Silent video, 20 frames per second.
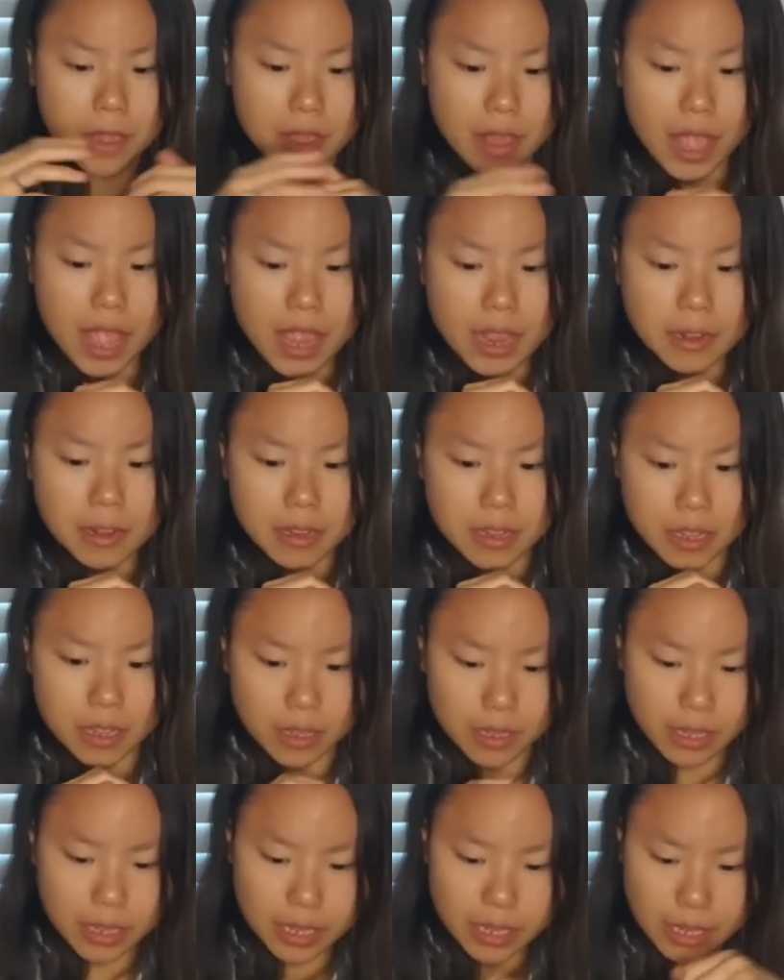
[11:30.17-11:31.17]
And
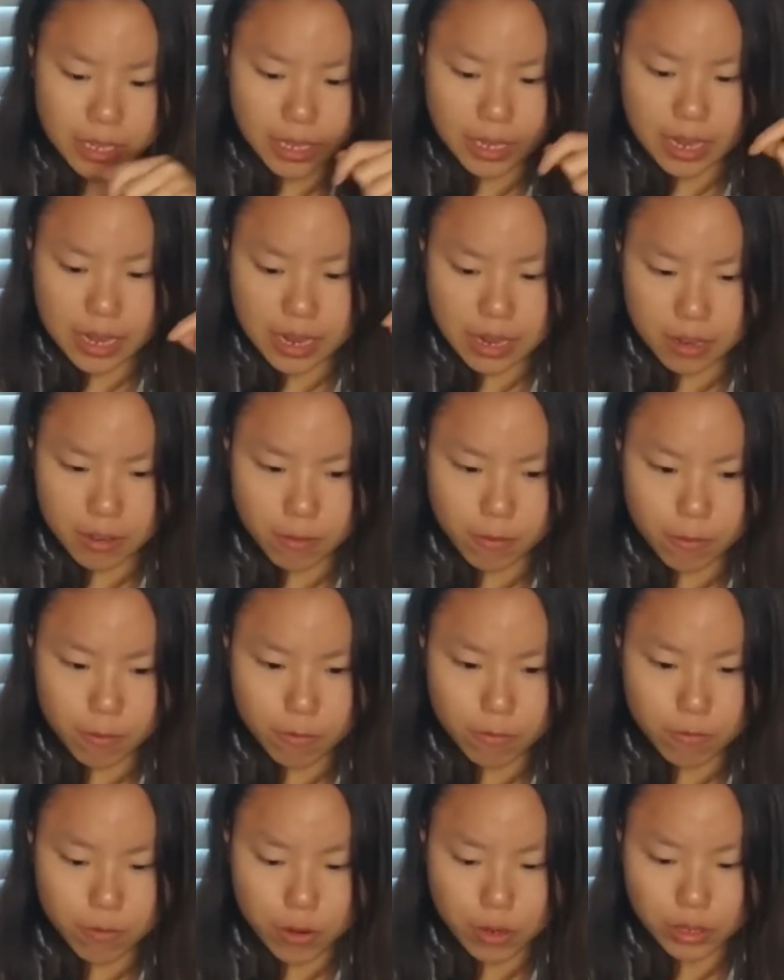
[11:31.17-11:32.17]

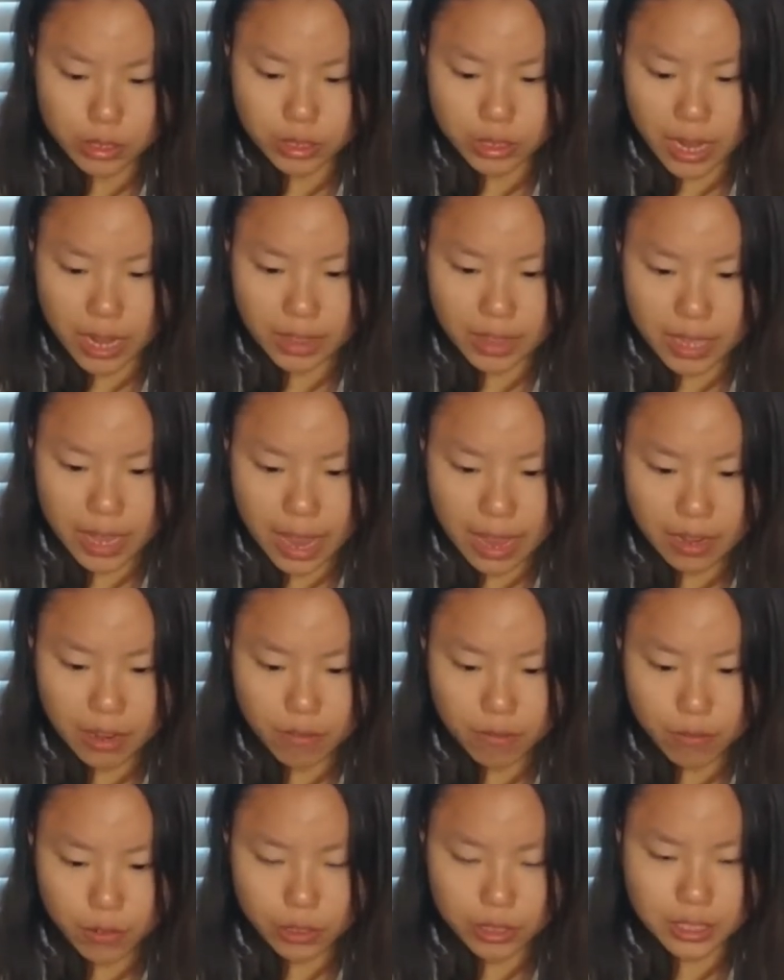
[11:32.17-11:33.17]
at the end
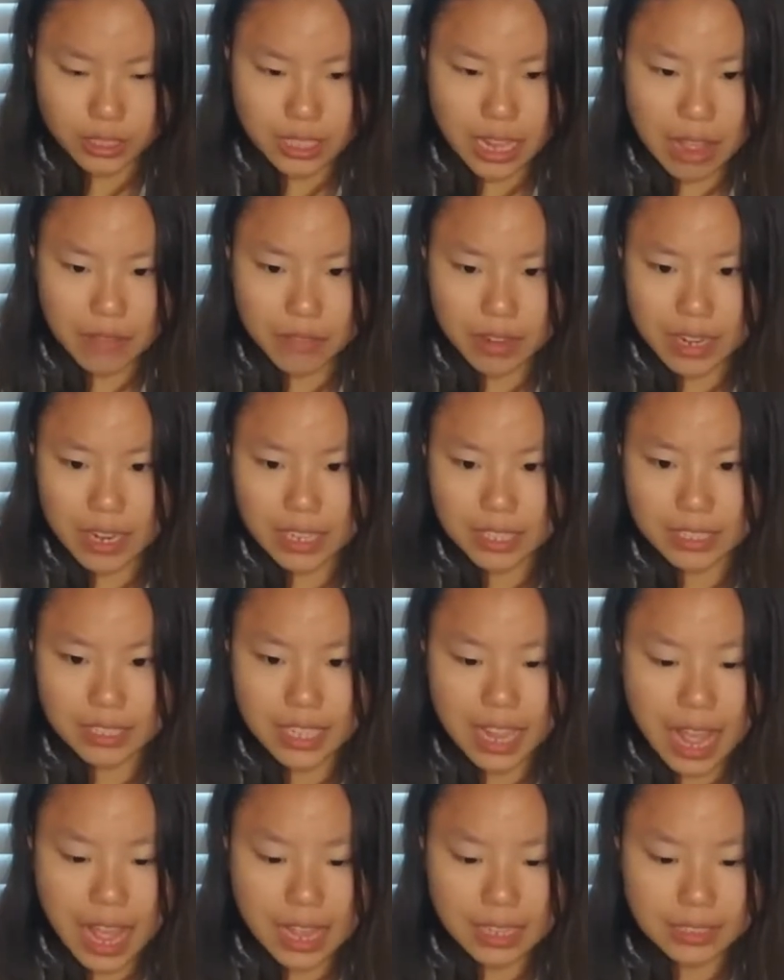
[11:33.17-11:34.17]
of verse 7, it
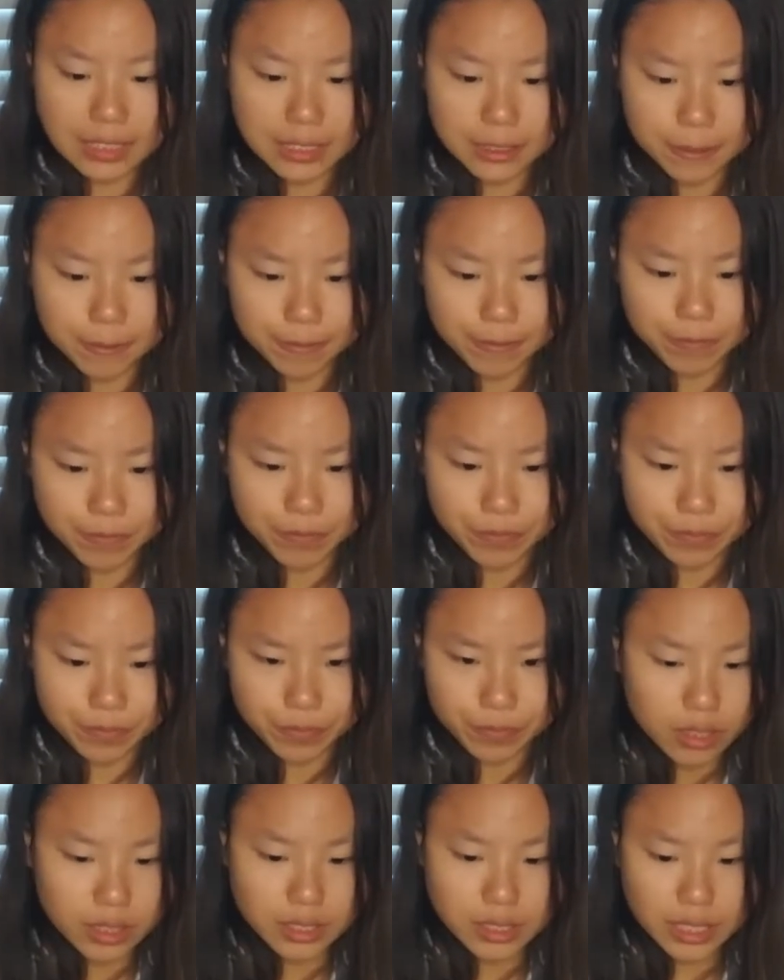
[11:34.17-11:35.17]
says,
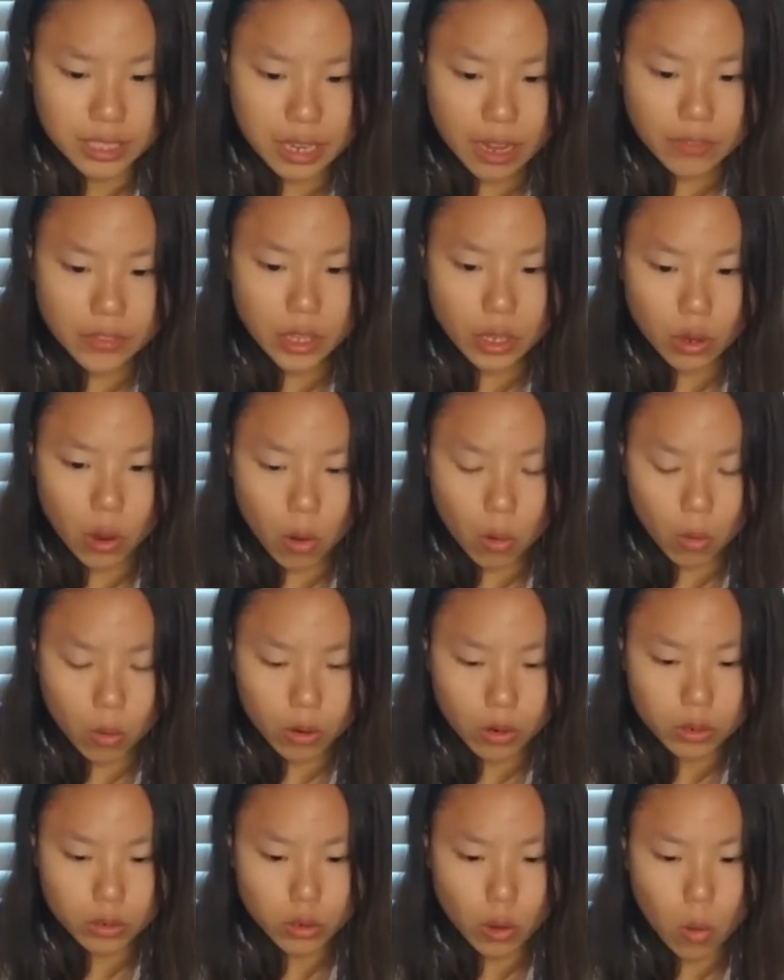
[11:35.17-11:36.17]
the zeal of the
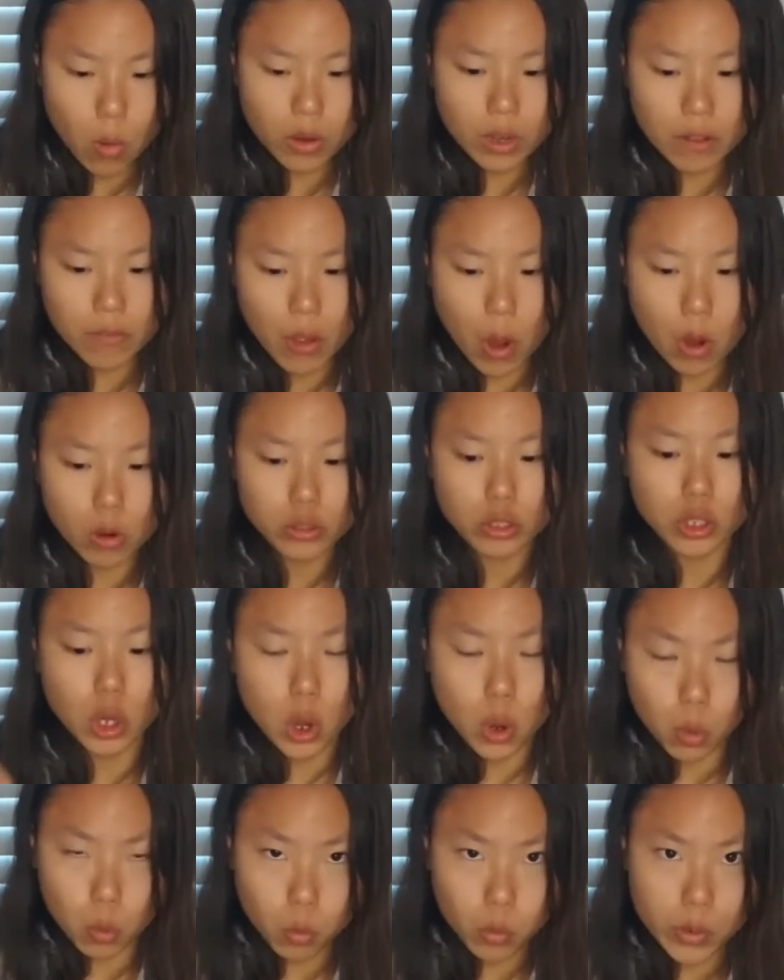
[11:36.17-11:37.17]
Lord of hosts
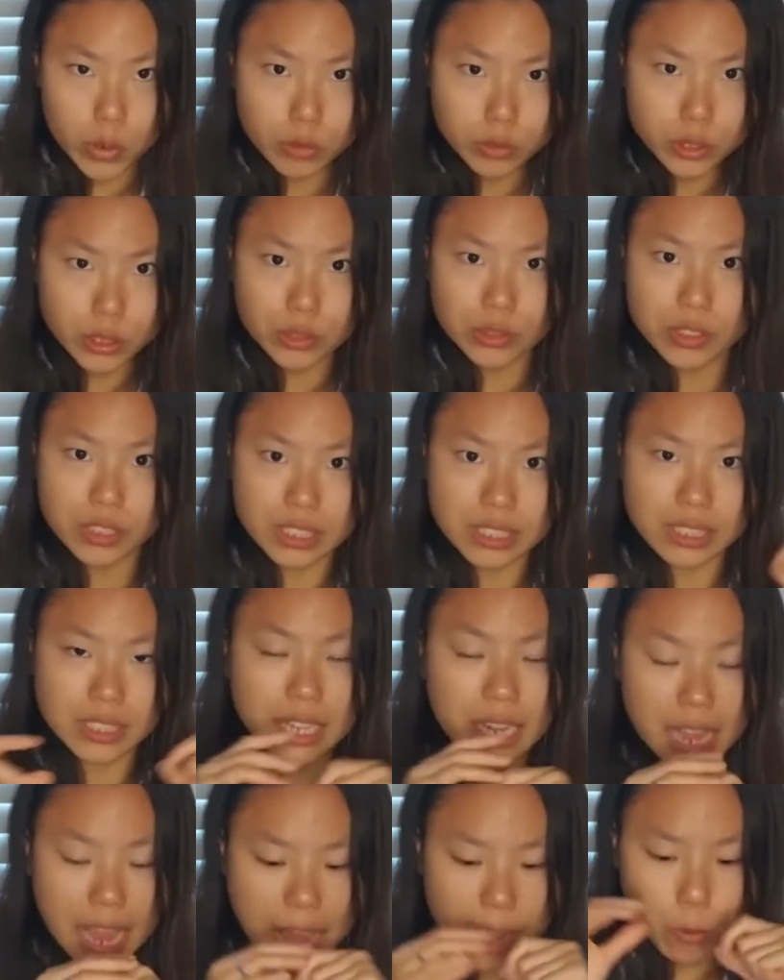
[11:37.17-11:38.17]
will do this,
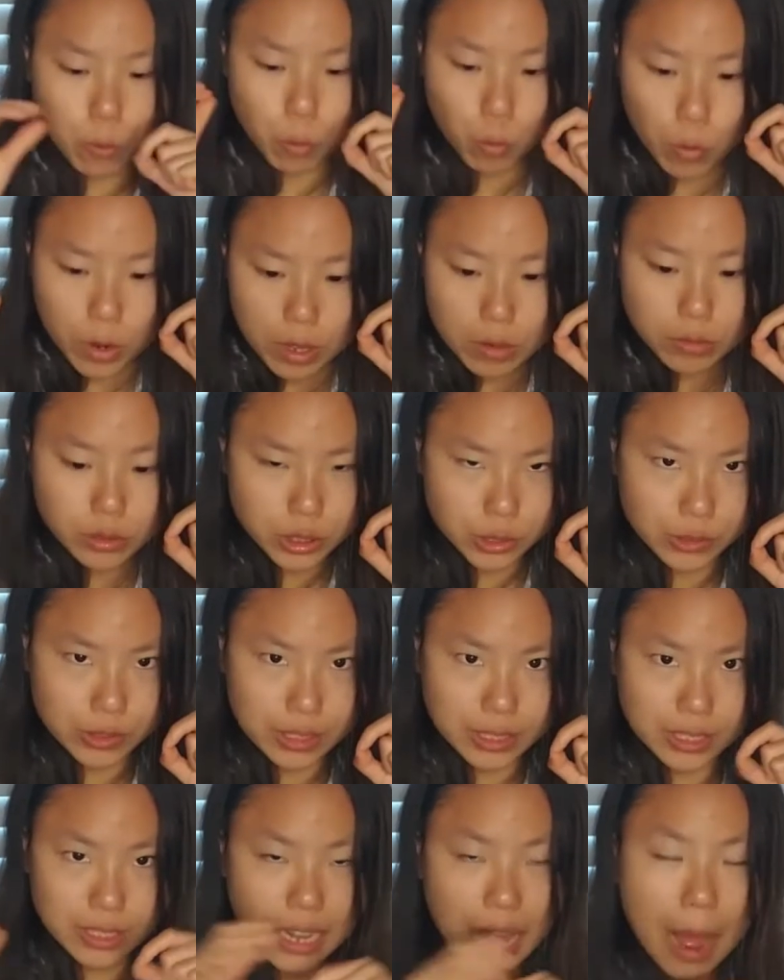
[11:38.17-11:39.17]
and will do
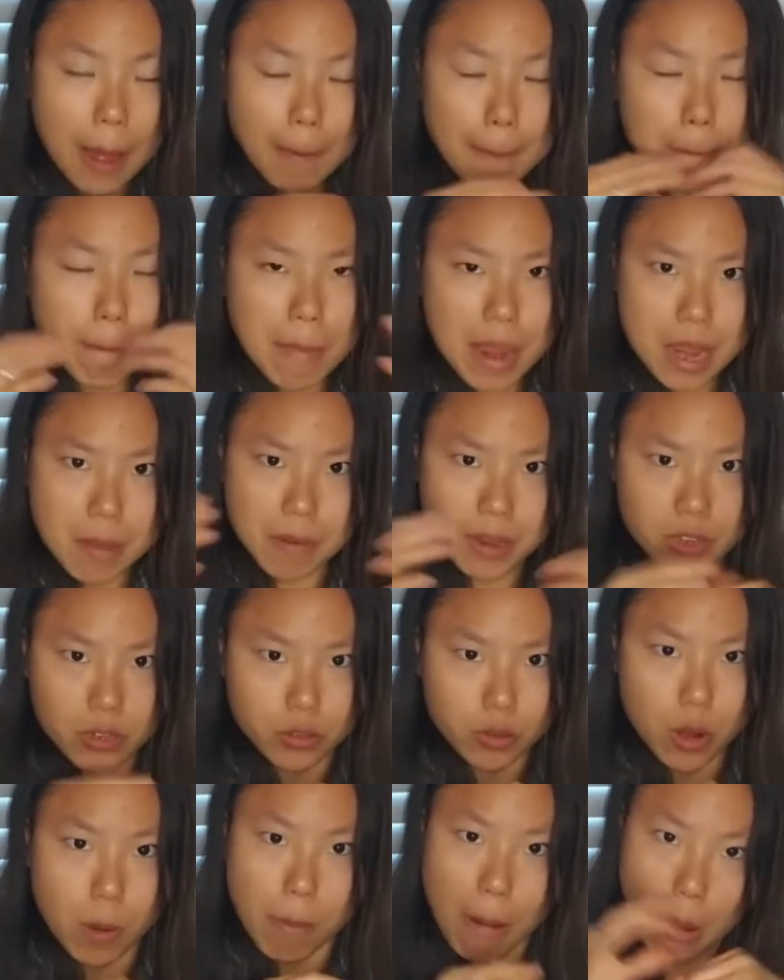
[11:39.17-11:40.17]
this. Not maybe
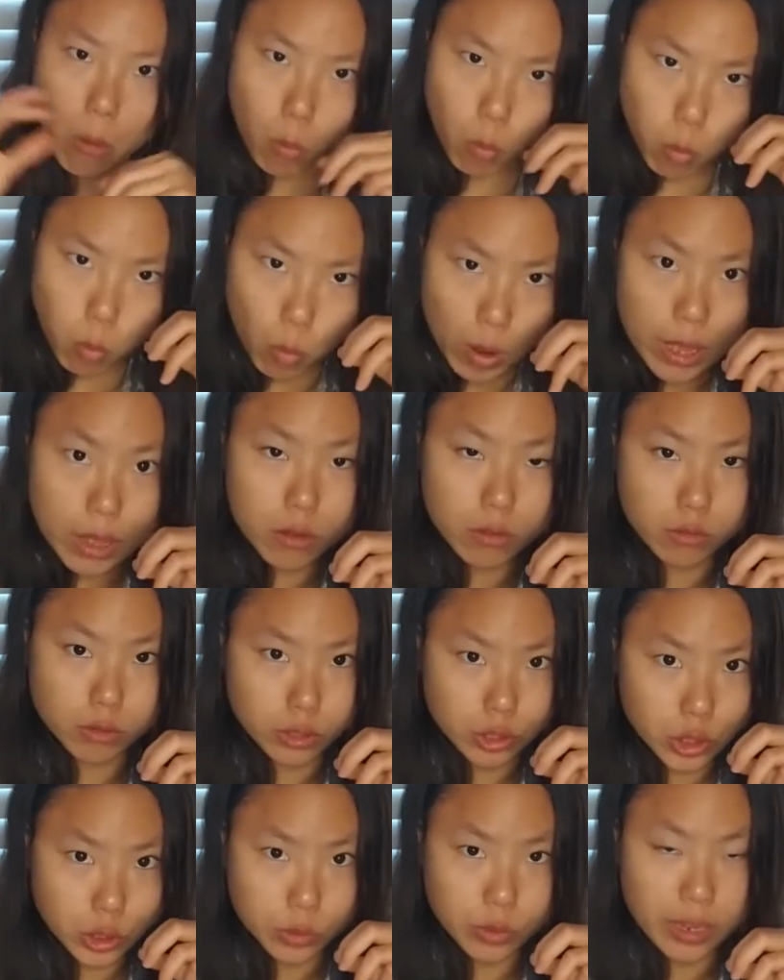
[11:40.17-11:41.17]
do it, but will
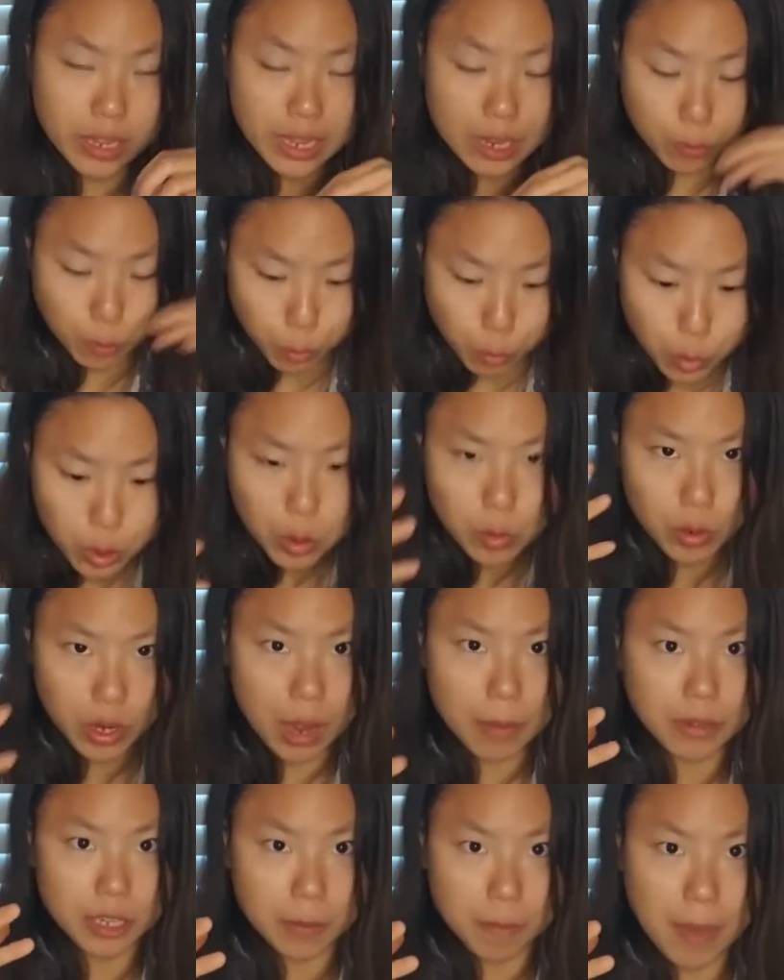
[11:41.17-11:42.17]
do it. It will
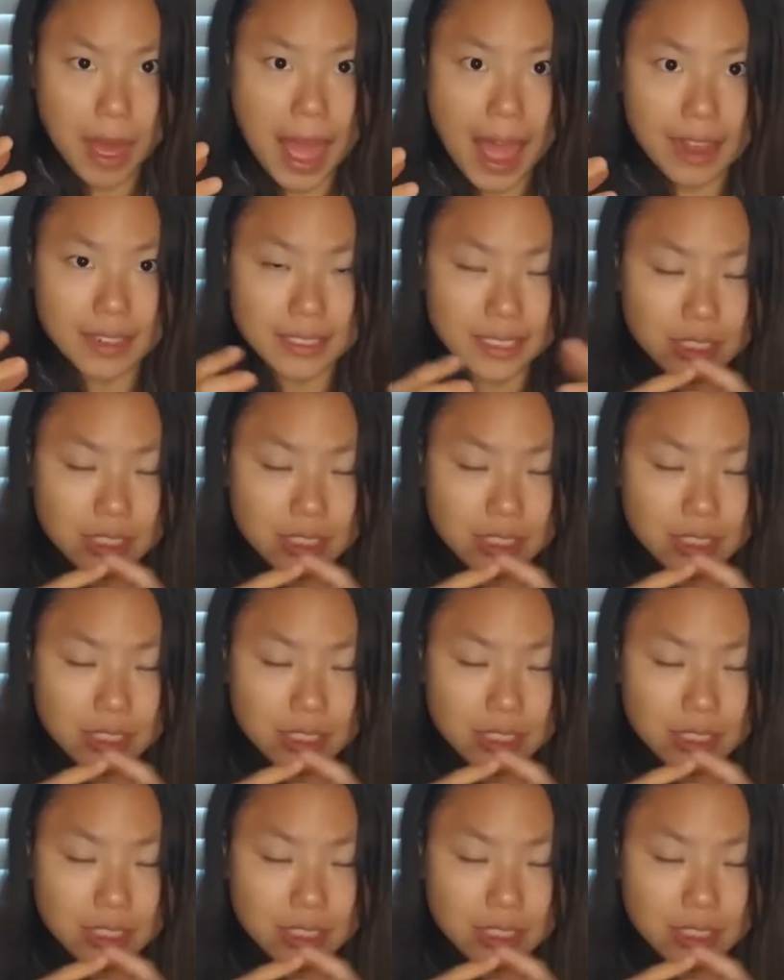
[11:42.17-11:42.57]
come to pass.